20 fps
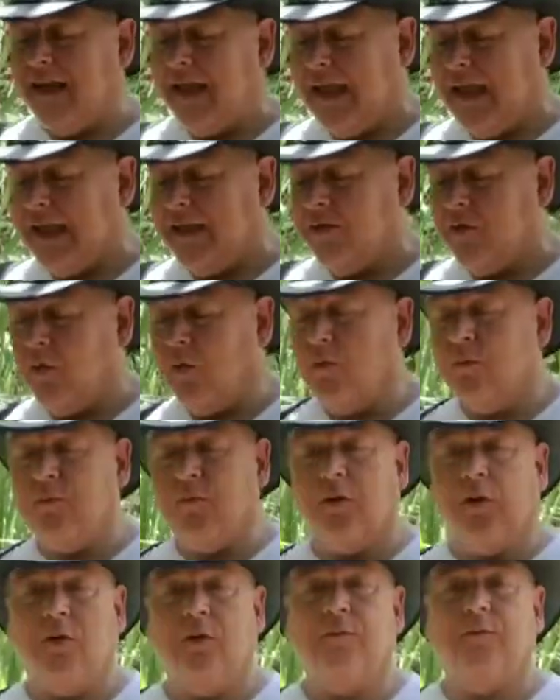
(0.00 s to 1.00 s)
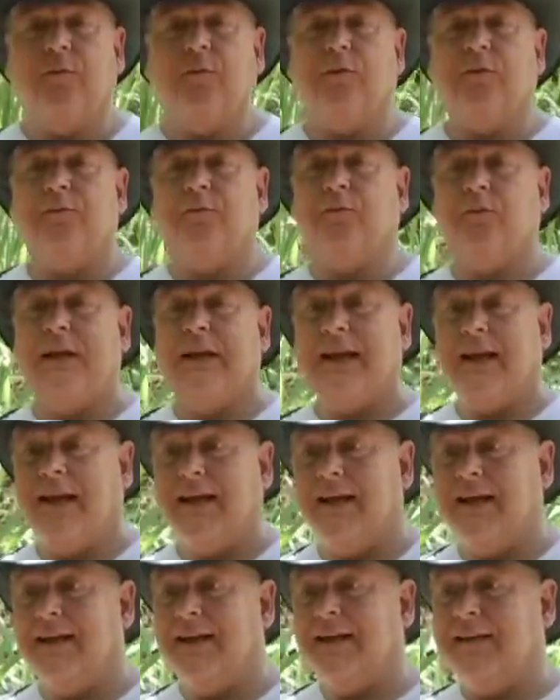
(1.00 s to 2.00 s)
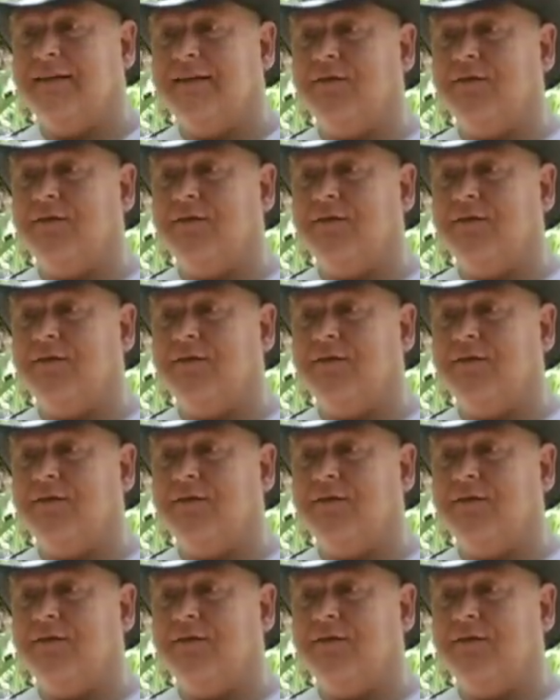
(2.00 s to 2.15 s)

And overall for Free Guy,